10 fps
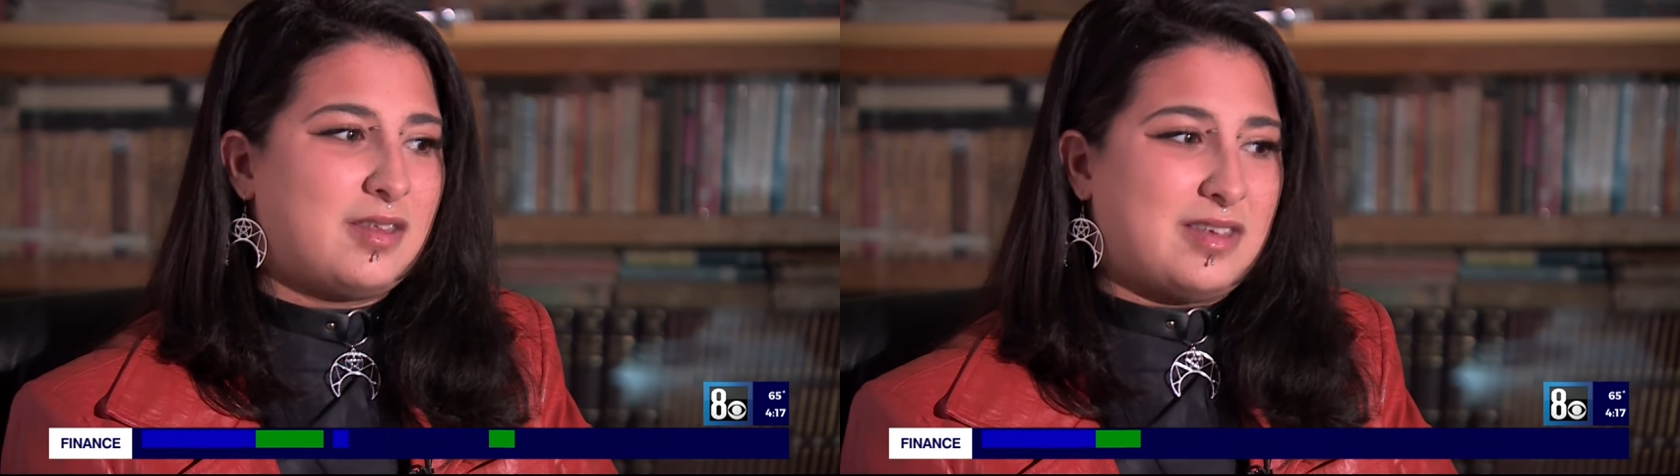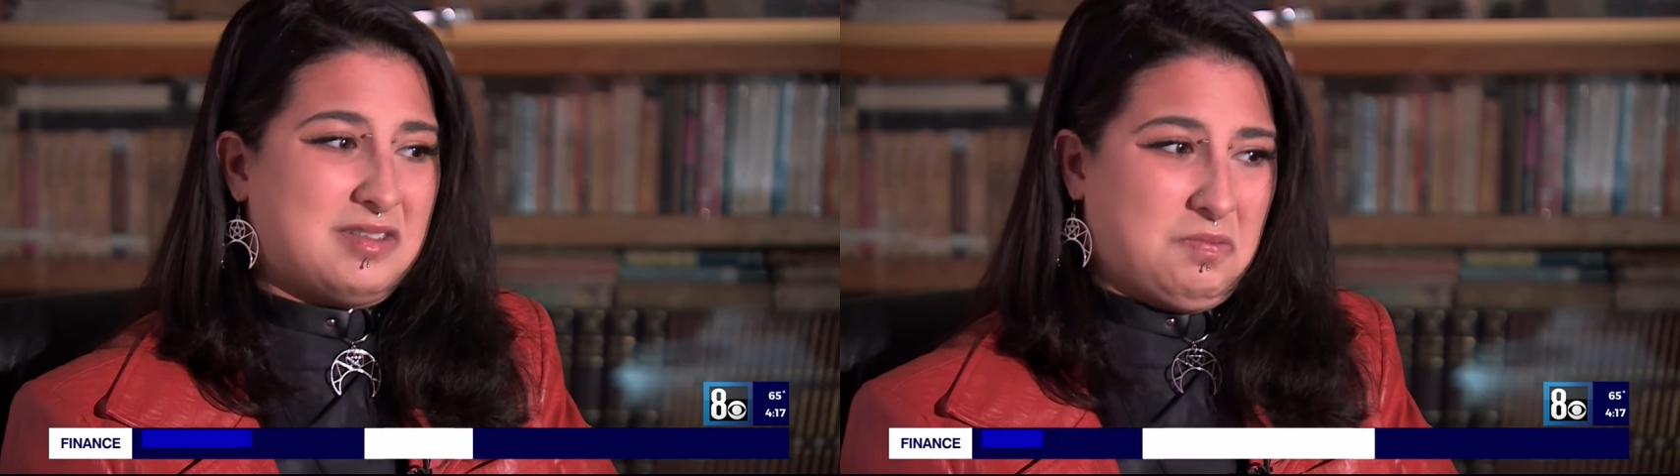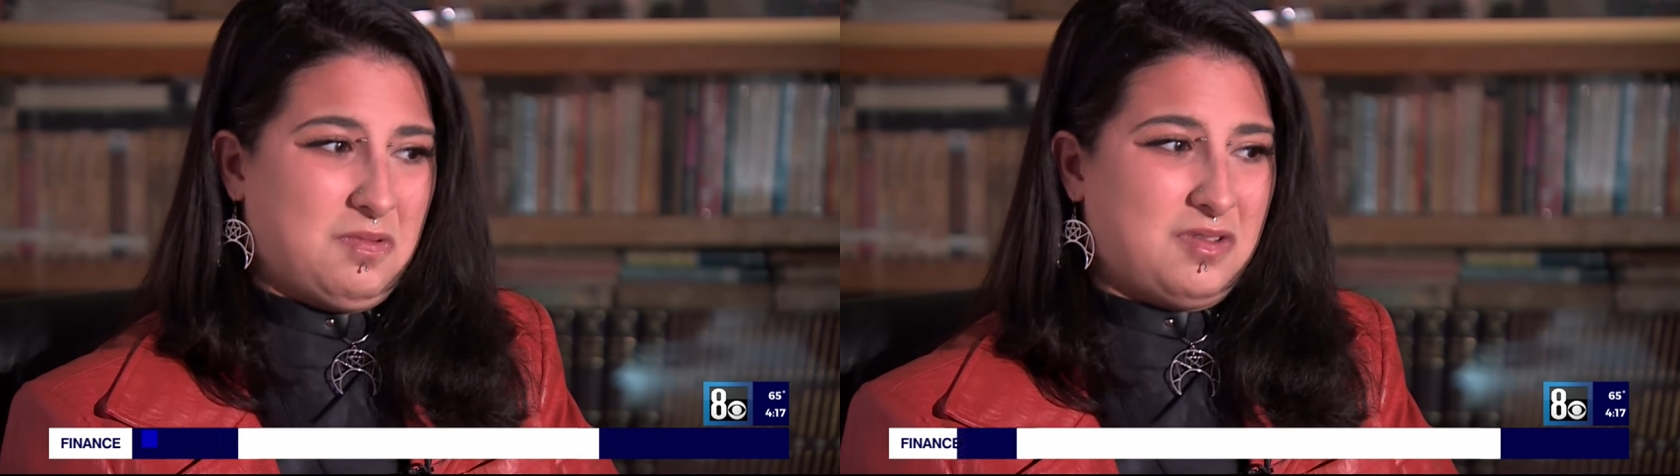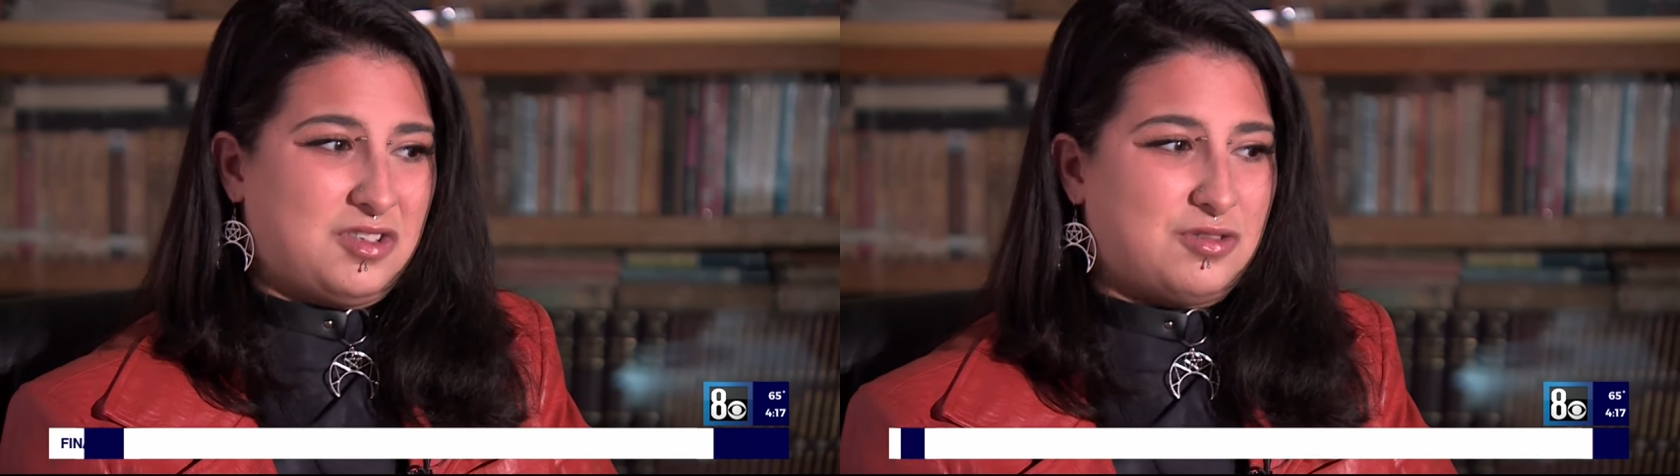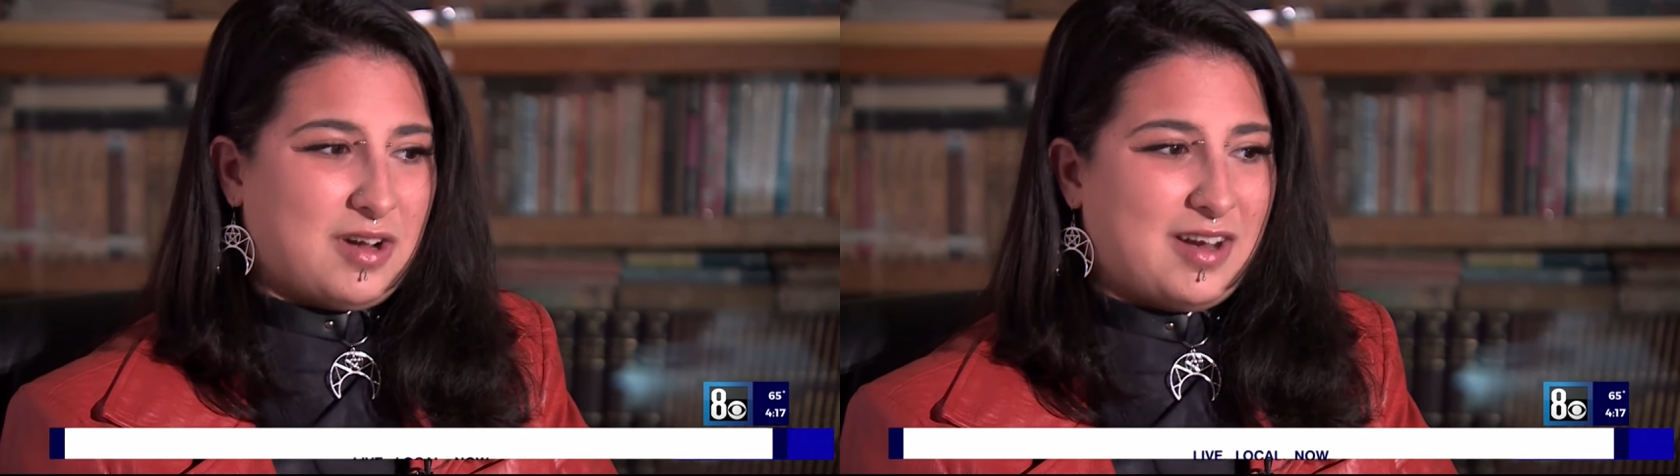this
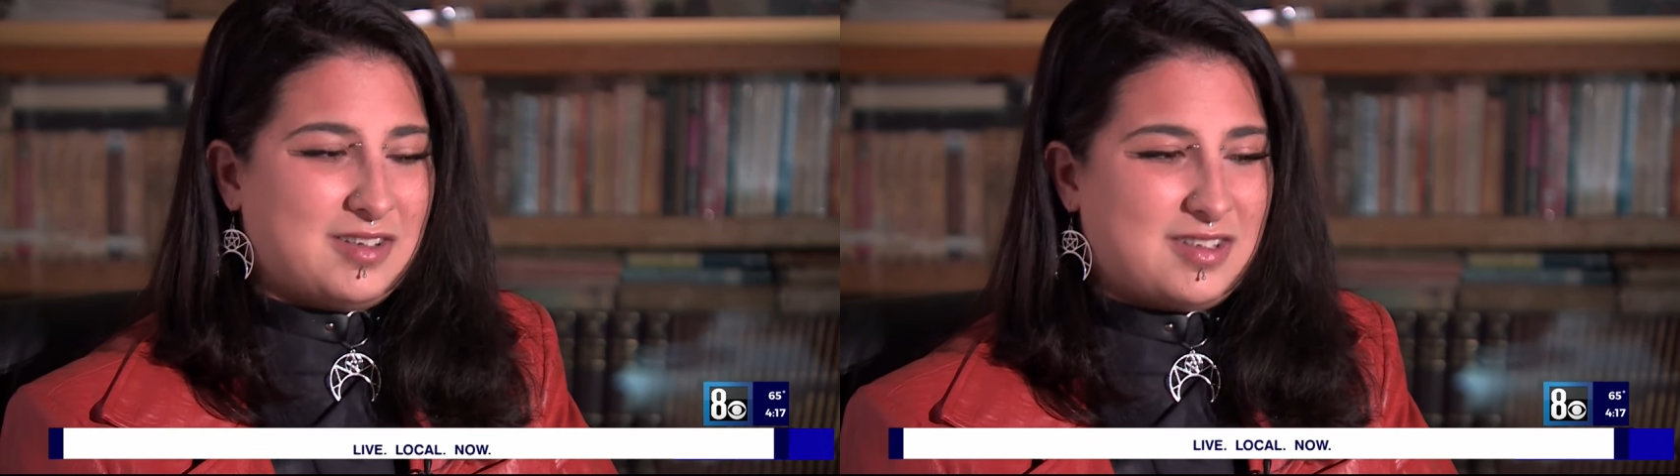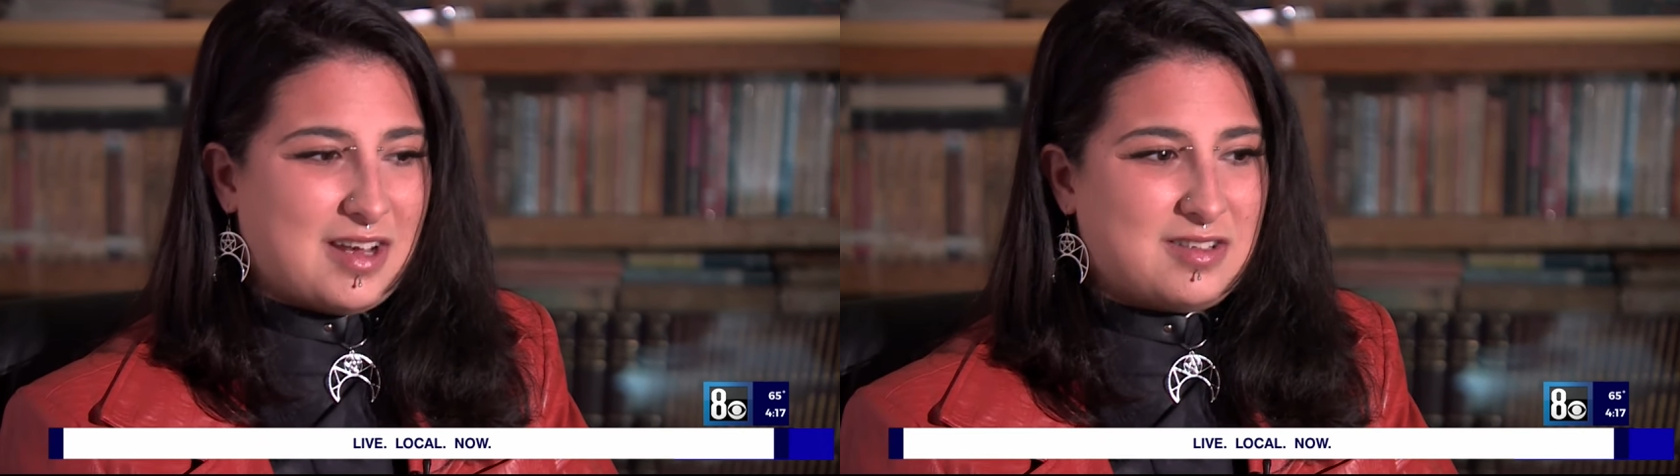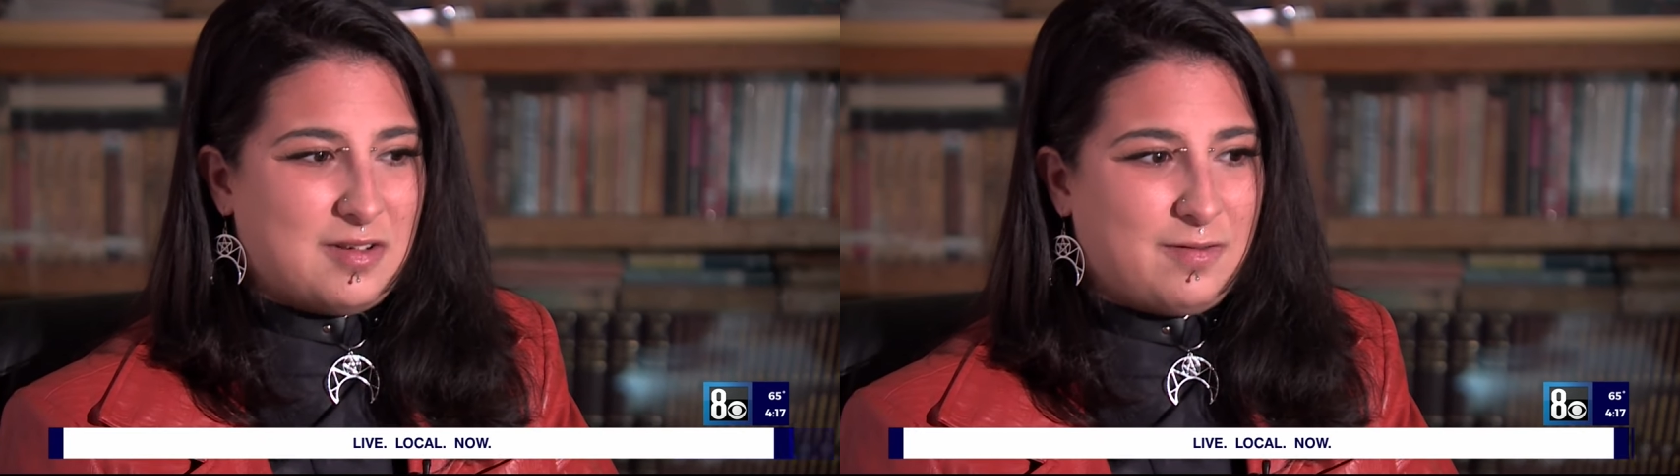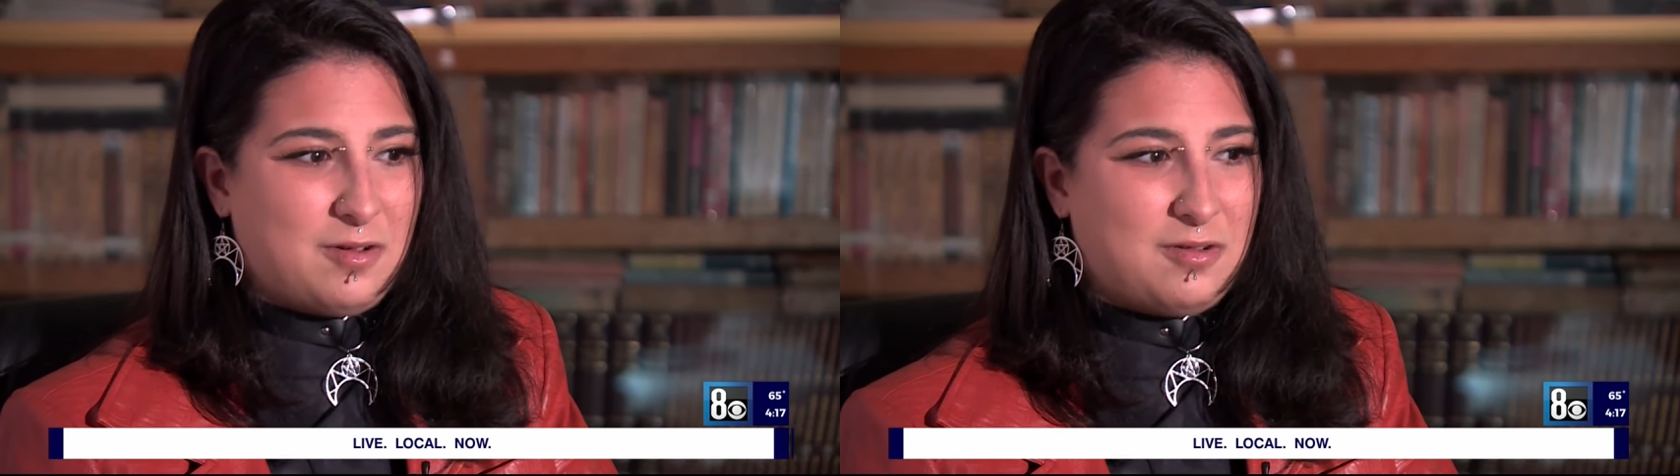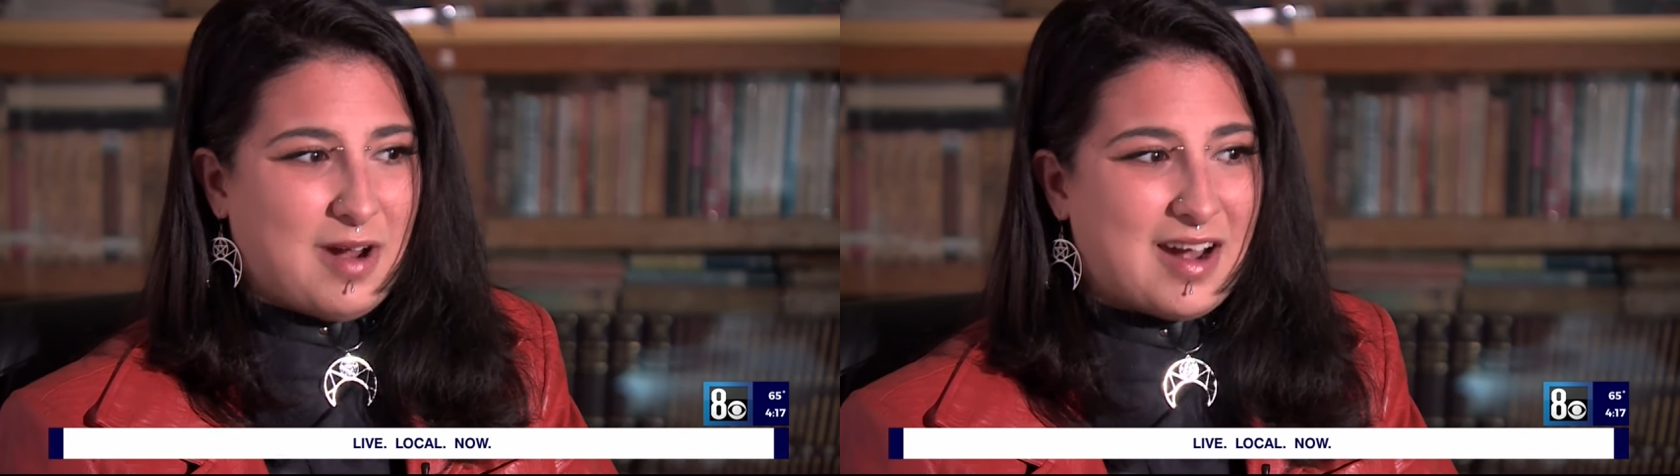strange sense
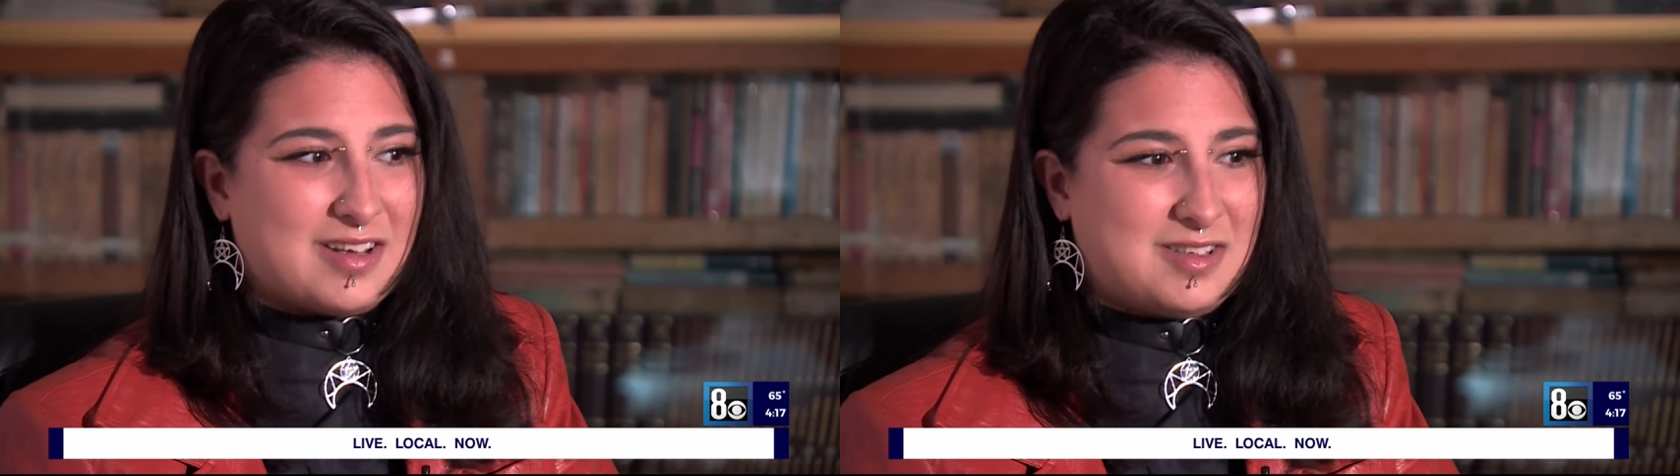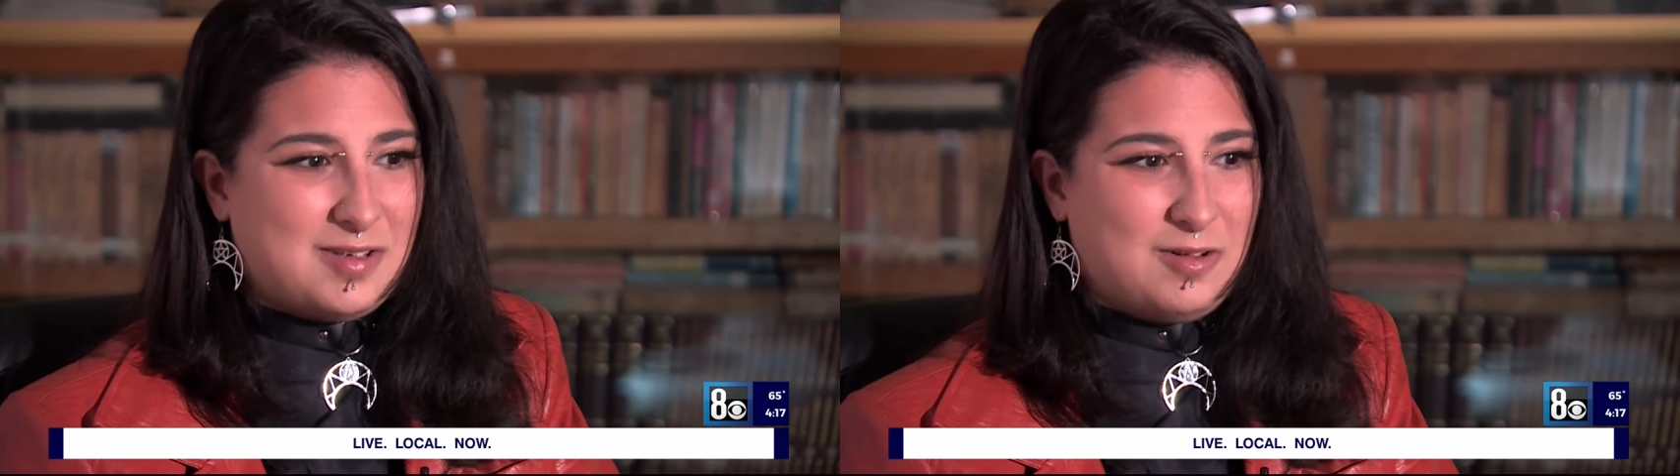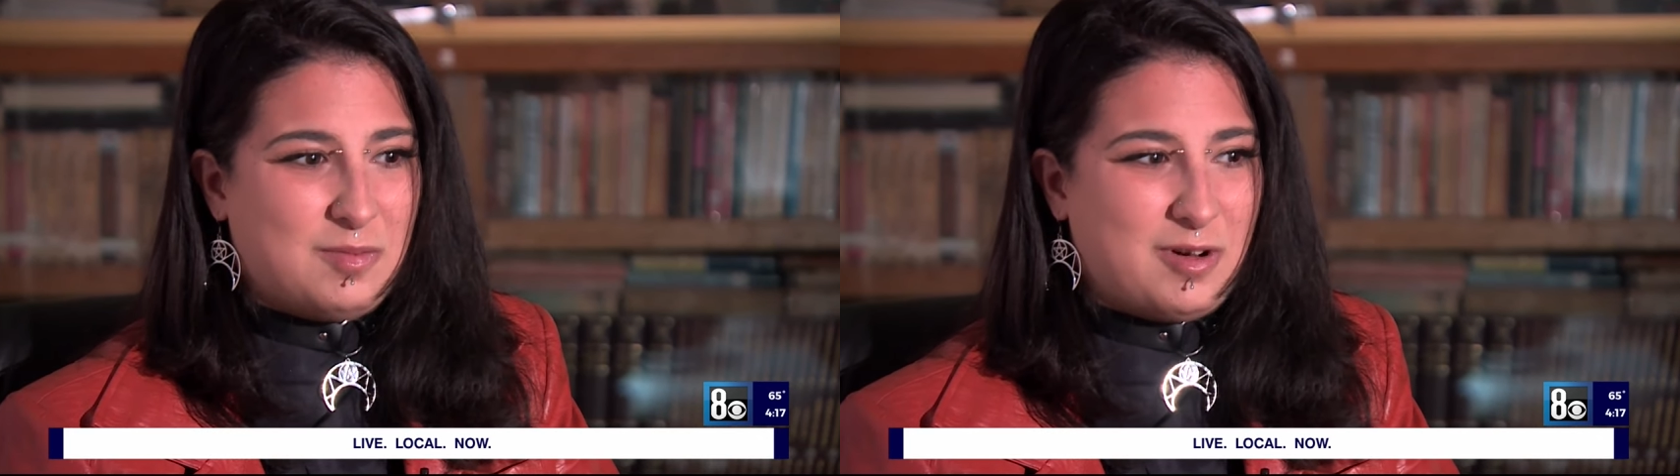of gratitude,